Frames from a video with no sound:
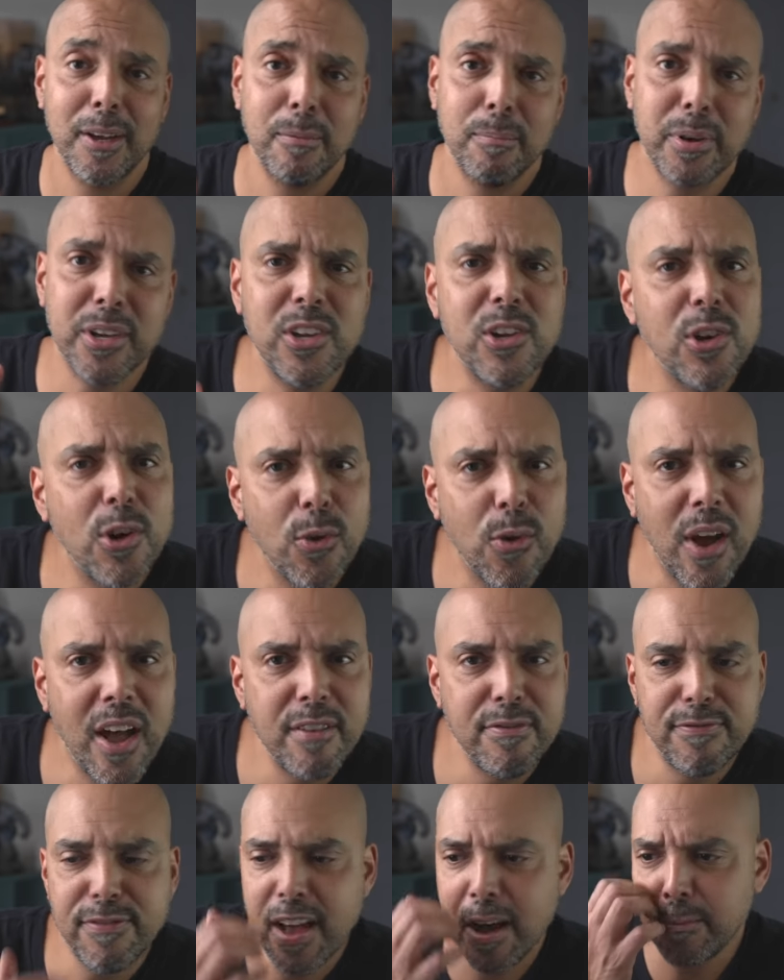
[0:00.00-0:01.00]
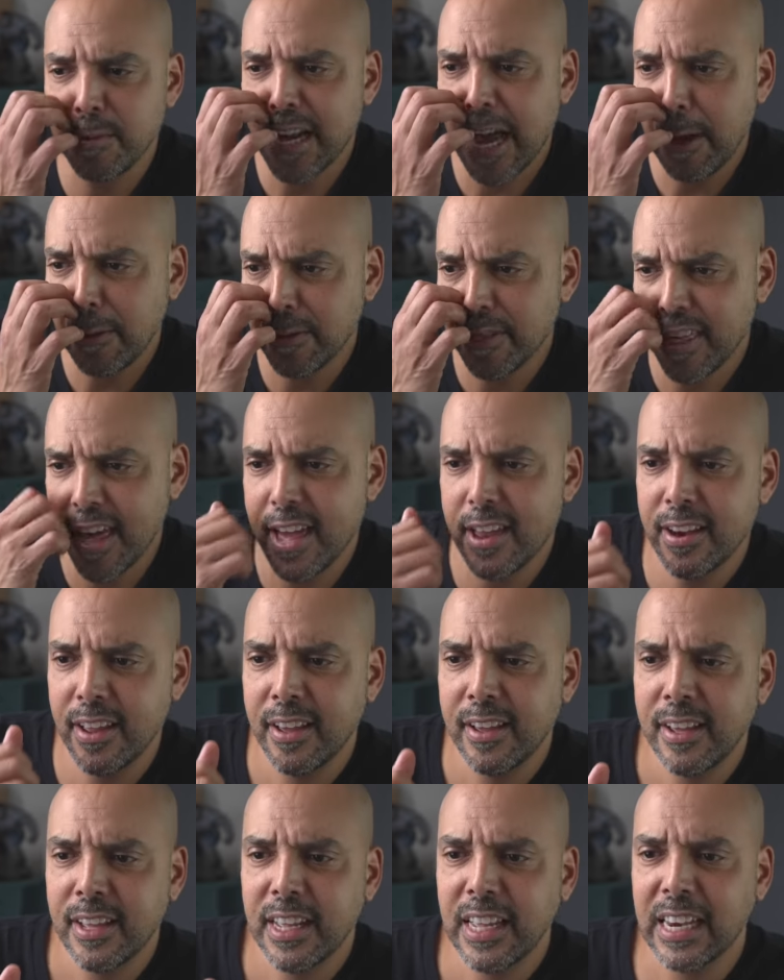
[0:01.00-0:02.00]
but you know, I found out that
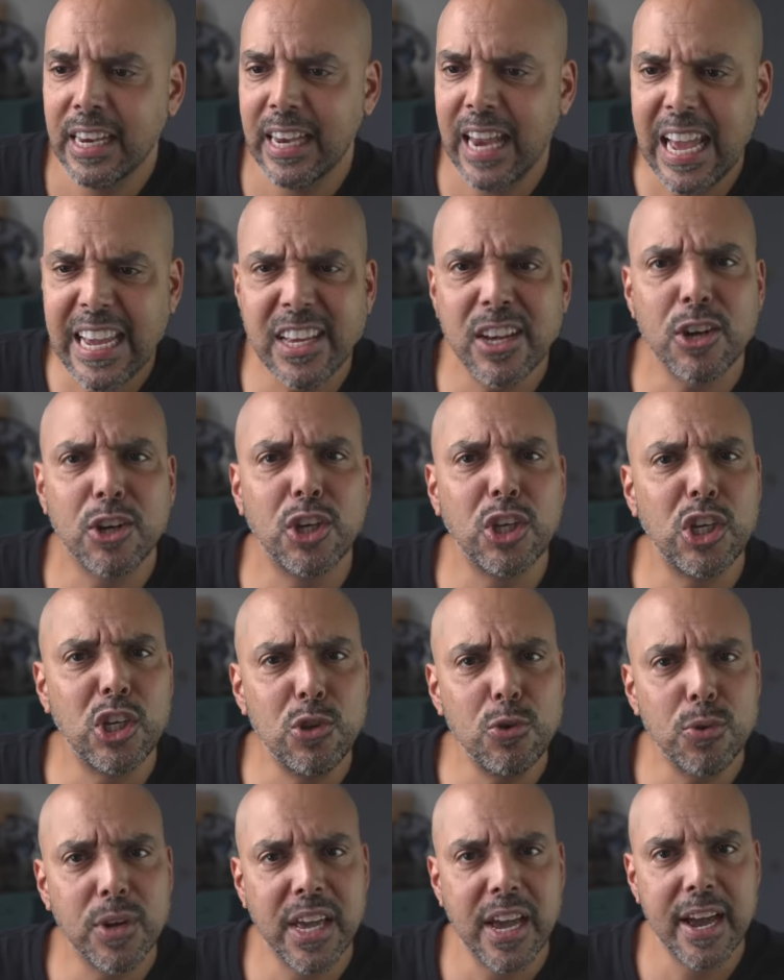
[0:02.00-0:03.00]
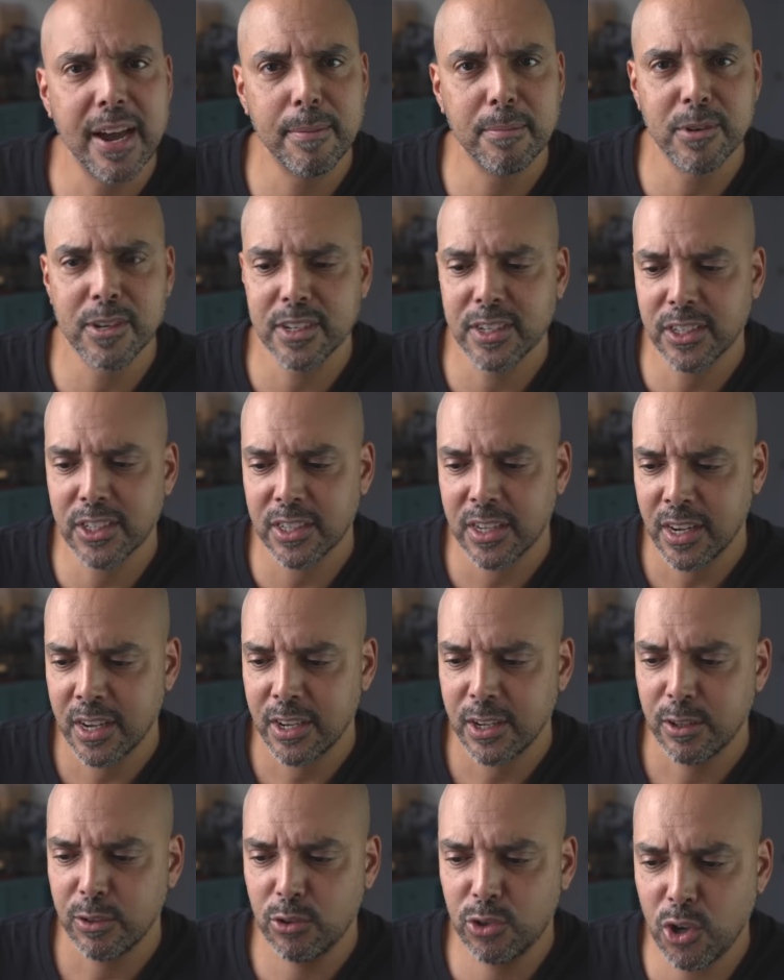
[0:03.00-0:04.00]
Leica Q cameras
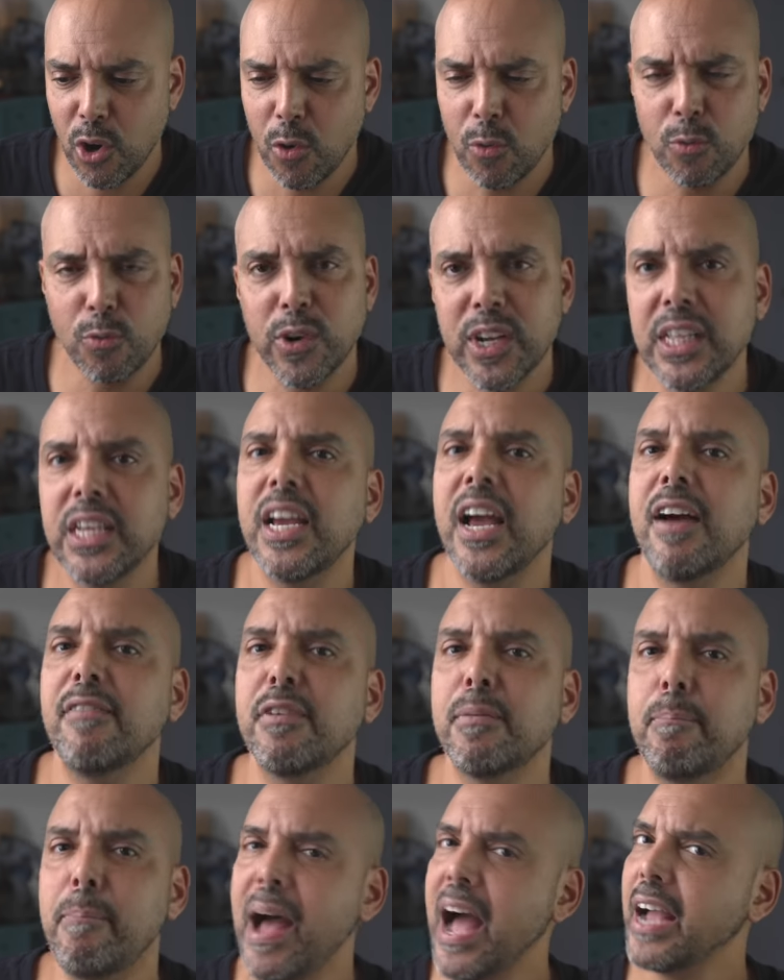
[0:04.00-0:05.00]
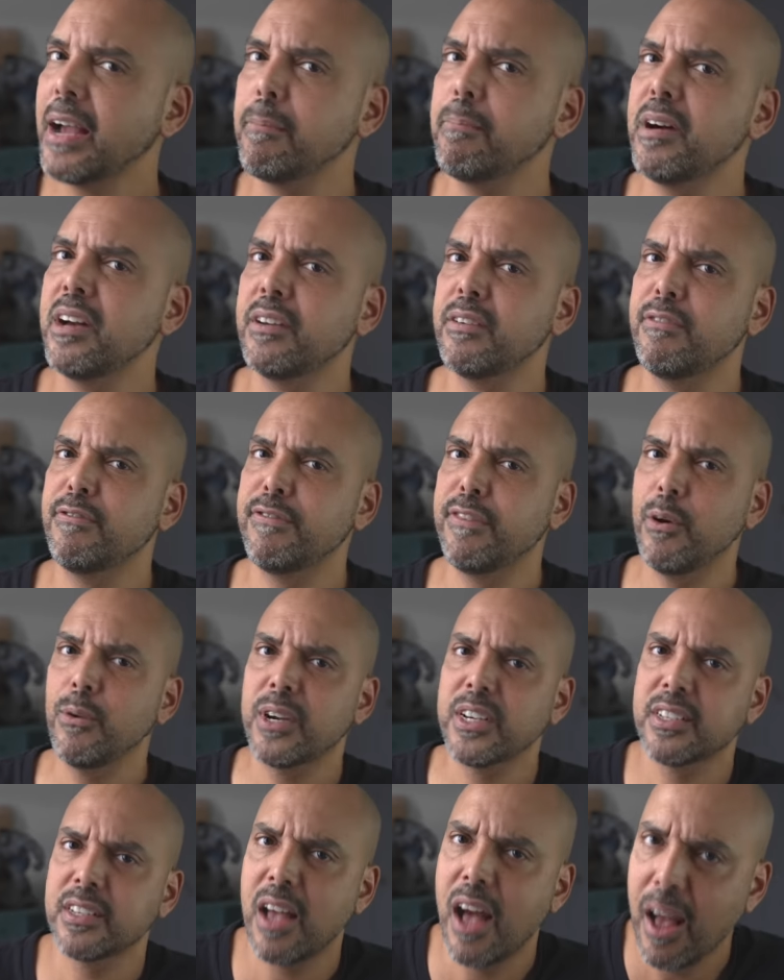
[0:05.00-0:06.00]
don't really have a back button
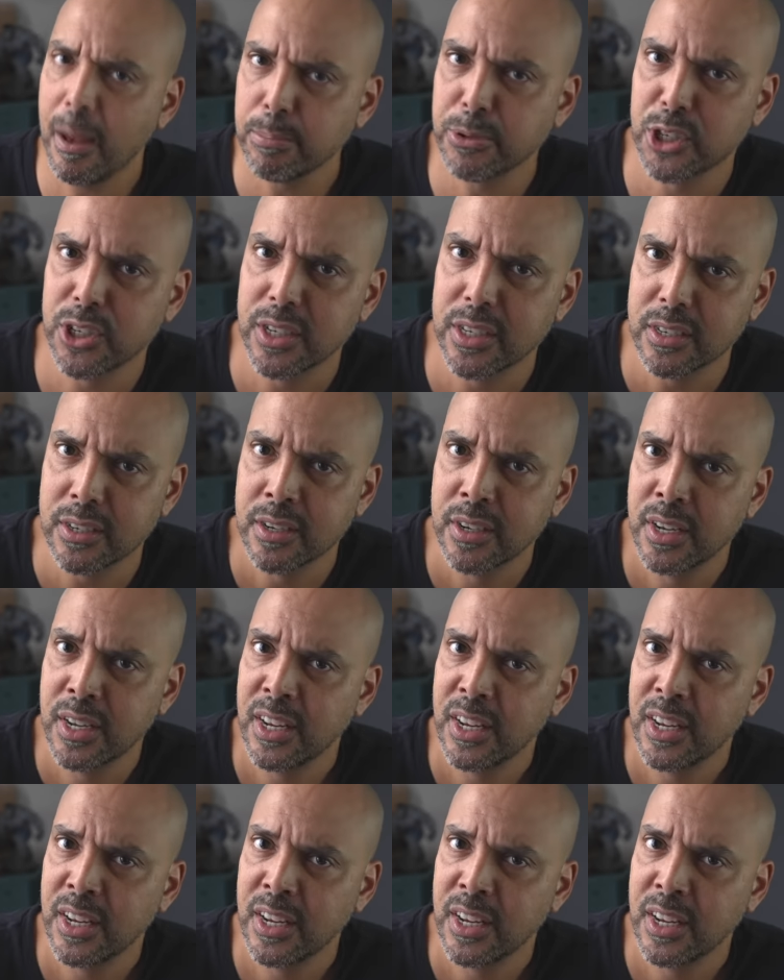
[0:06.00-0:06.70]
focus option.